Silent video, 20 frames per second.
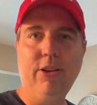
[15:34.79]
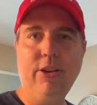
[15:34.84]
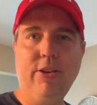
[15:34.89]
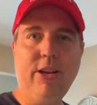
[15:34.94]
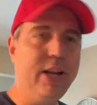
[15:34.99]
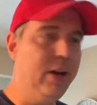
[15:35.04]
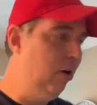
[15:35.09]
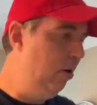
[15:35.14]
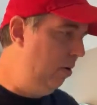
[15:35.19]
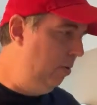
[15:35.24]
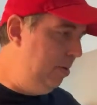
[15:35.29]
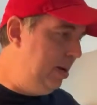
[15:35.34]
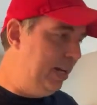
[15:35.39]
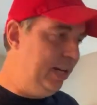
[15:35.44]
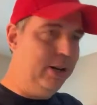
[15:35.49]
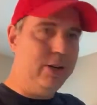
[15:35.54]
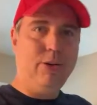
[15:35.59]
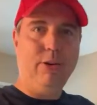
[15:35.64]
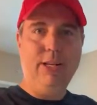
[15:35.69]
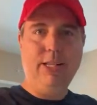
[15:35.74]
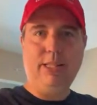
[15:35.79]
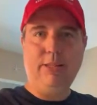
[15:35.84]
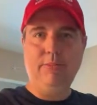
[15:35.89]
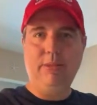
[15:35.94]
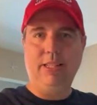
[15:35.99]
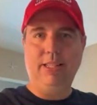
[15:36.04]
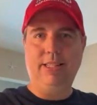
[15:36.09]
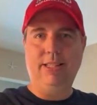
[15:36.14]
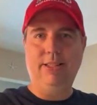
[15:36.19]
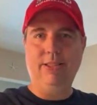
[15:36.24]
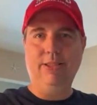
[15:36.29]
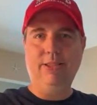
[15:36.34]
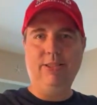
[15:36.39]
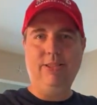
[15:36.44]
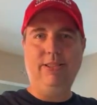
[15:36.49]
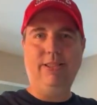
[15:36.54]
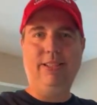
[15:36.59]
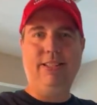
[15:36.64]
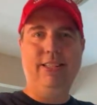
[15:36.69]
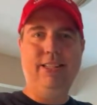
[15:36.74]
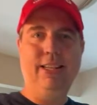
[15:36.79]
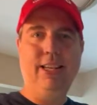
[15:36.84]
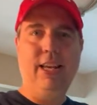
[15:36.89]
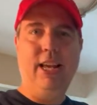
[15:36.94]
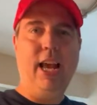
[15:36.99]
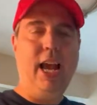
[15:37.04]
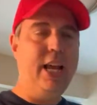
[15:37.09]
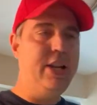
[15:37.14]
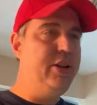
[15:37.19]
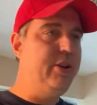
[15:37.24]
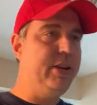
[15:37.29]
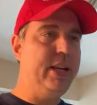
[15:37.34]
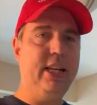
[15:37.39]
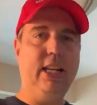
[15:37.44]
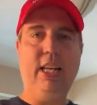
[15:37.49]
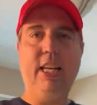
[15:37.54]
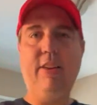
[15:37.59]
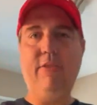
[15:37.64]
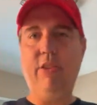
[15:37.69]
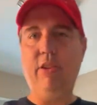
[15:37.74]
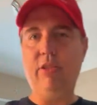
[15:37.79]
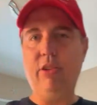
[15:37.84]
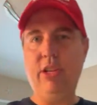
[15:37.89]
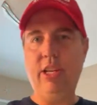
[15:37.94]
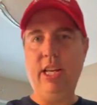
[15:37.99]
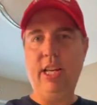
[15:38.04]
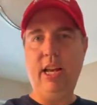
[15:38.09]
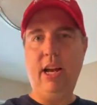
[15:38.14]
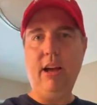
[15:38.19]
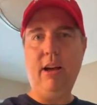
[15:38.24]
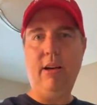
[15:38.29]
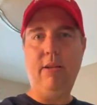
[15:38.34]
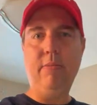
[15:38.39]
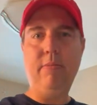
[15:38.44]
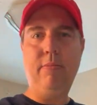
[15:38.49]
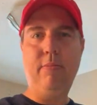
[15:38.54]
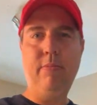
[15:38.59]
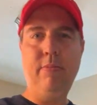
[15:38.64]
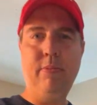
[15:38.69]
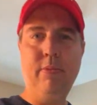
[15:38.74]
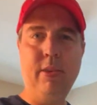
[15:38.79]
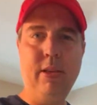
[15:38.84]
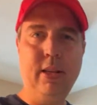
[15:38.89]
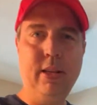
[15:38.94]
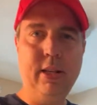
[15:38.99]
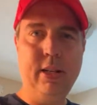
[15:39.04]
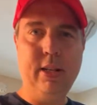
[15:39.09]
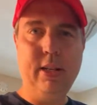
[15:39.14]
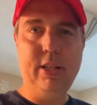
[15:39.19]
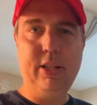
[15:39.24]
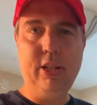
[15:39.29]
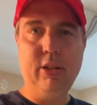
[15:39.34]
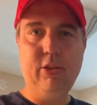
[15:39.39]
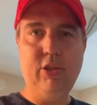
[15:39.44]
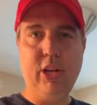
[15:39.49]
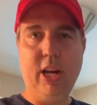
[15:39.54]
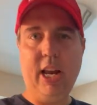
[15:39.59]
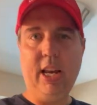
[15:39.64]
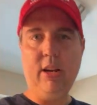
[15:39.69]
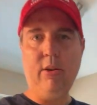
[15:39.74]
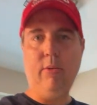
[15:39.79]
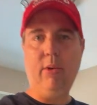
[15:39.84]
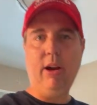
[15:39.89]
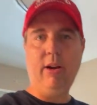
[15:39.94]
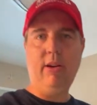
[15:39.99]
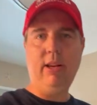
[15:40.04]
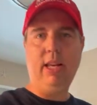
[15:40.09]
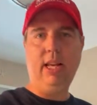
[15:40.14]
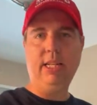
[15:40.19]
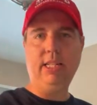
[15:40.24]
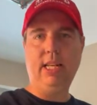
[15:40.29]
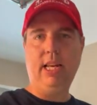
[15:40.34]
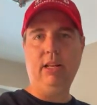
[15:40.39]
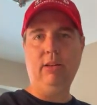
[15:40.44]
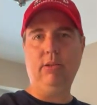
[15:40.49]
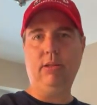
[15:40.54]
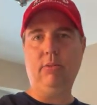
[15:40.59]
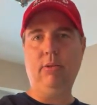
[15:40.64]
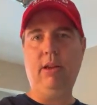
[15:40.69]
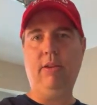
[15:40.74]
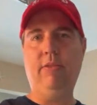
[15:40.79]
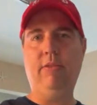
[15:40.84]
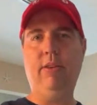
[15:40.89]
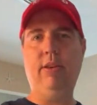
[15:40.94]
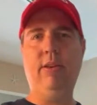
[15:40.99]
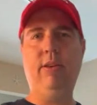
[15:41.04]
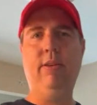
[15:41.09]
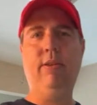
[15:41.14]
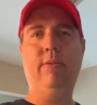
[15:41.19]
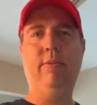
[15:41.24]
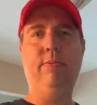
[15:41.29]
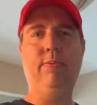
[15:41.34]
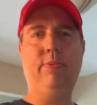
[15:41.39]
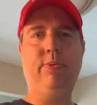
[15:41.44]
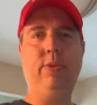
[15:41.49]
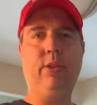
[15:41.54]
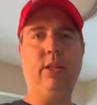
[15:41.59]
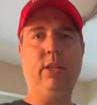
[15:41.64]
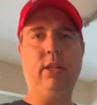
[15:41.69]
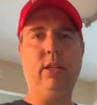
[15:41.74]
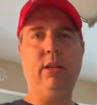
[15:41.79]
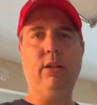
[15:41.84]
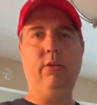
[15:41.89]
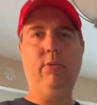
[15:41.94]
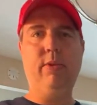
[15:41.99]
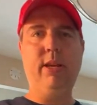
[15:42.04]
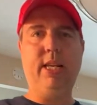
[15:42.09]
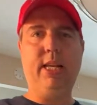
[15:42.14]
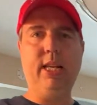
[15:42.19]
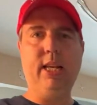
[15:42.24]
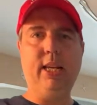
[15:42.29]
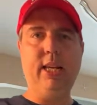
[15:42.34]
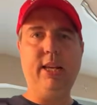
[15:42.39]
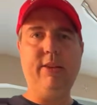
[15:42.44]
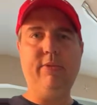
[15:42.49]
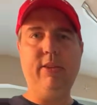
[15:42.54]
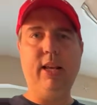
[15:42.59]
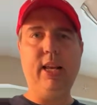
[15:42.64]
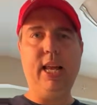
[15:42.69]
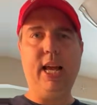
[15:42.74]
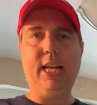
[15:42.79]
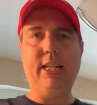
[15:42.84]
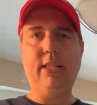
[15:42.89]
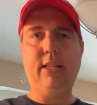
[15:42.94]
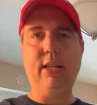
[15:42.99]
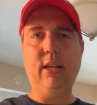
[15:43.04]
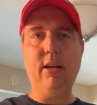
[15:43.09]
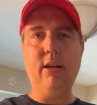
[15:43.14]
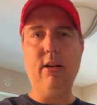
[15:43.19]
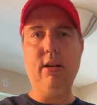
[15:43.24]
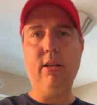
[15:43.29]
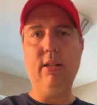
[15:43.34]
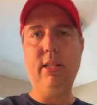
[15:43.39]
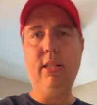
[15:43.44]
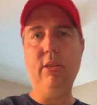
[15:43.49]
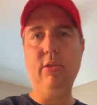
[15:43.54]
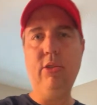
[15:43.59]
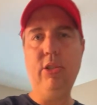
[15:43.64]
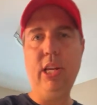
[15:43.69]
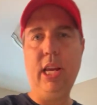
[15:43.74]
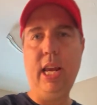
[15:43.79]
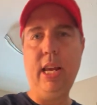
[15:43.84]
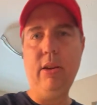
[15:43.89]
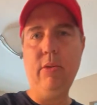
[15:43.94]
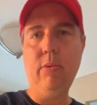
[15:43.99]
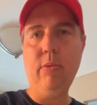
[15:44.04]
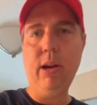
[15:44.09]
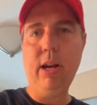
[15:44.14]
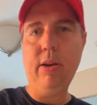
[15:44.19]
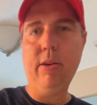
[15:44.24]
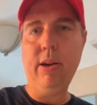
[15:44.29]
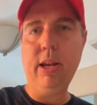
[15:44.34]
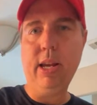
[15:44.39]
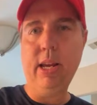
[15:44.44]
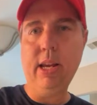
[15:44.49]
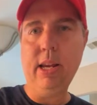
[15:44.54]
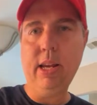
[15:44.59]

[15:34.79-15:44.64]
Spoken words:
You get a whole week of Christmas, dude. And you can leave your shit up until January, like Taylor Swift. We can leave the lights on till January.